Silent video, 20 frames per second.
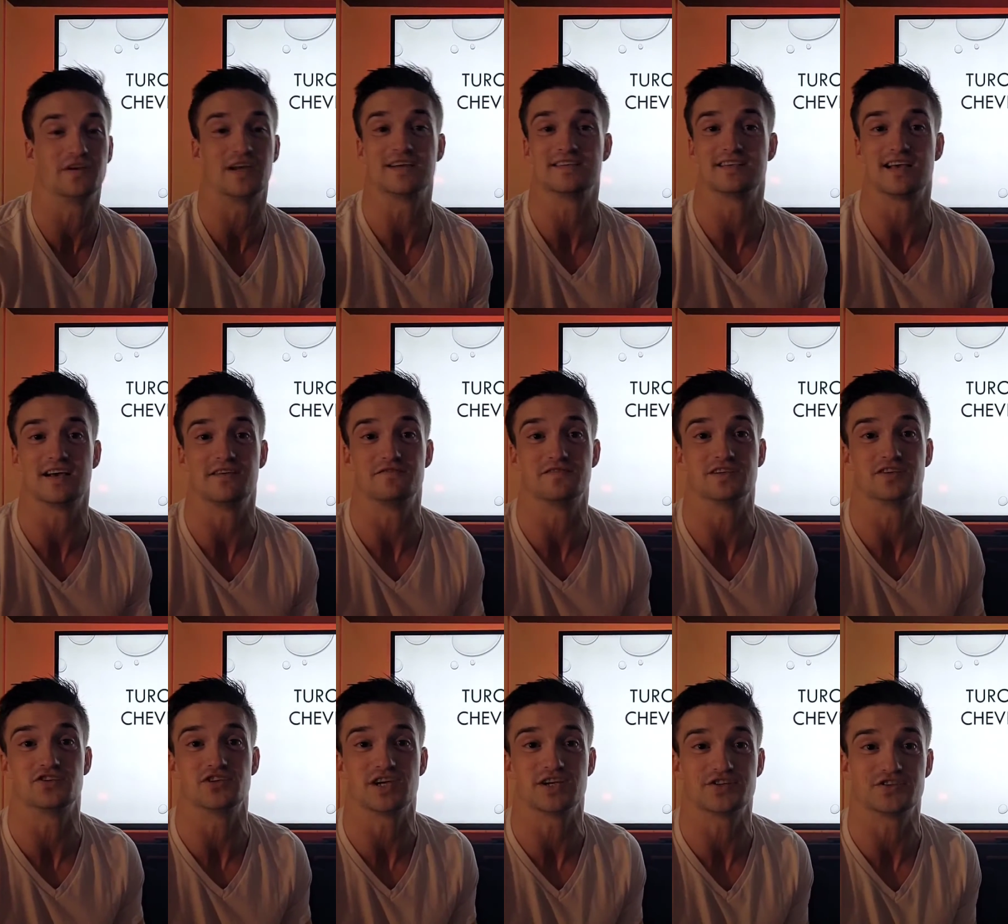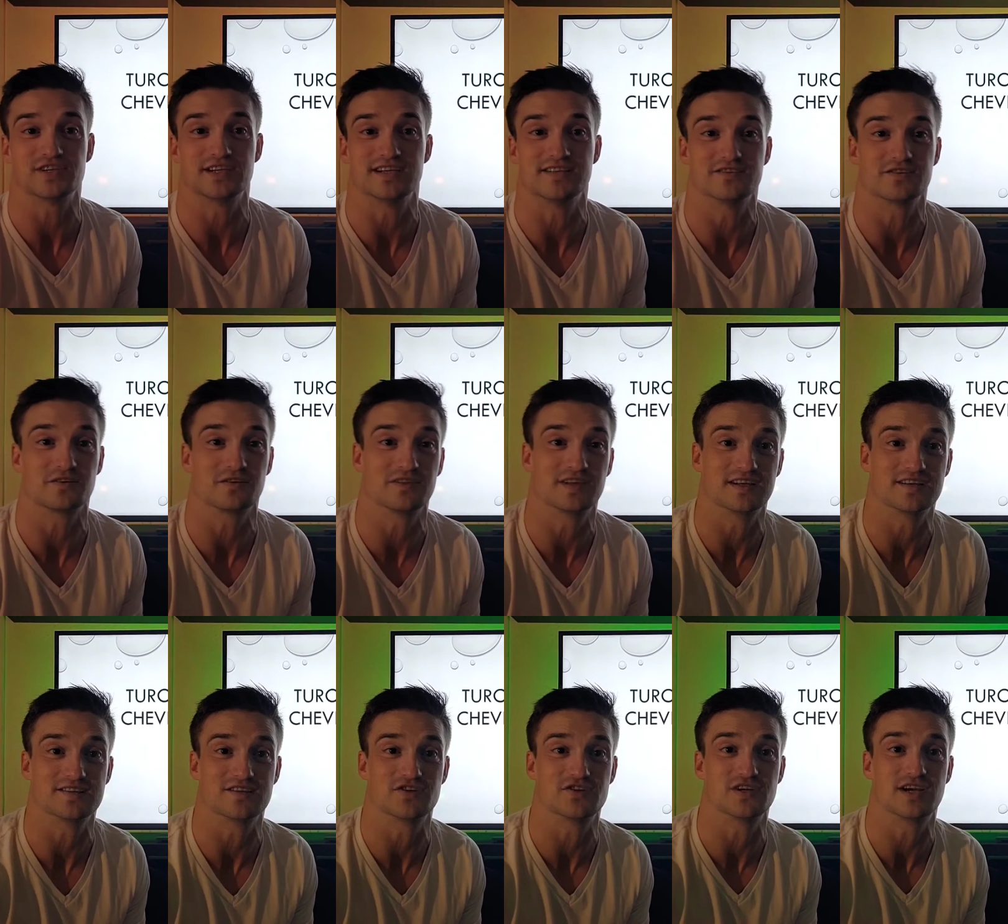If you guys have suggestions or
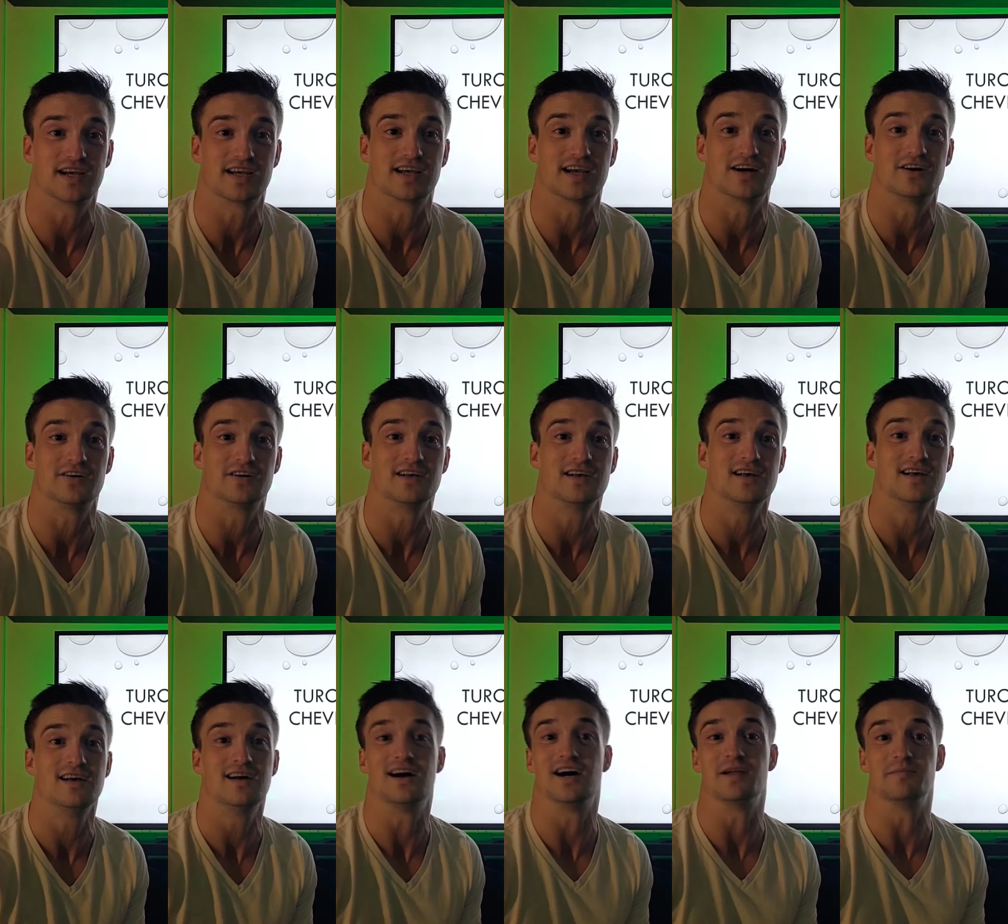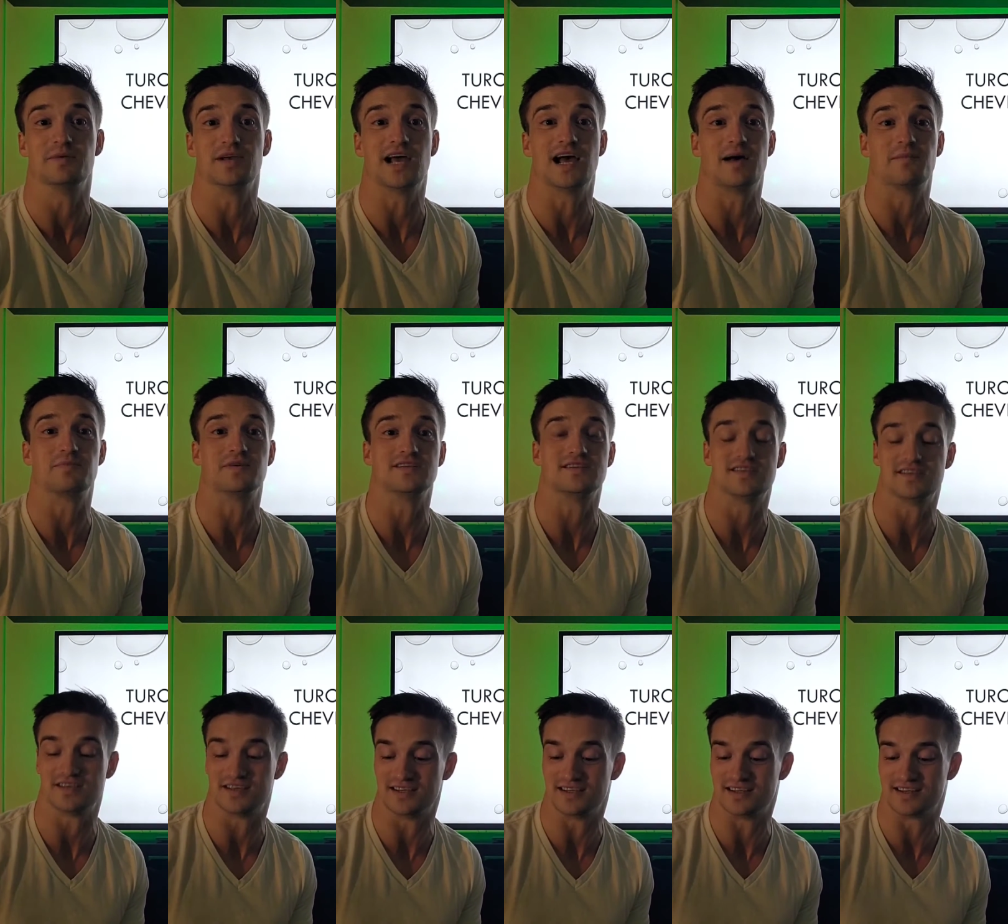things to check out, I'd be happy
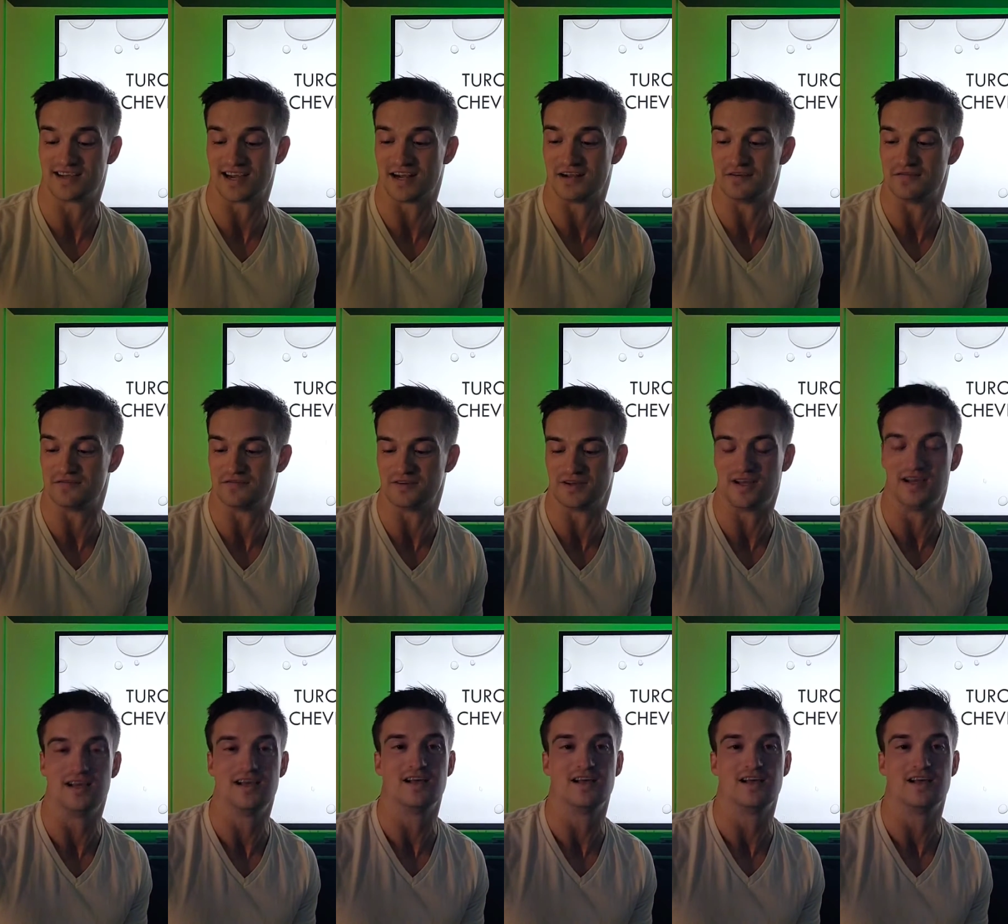to kind of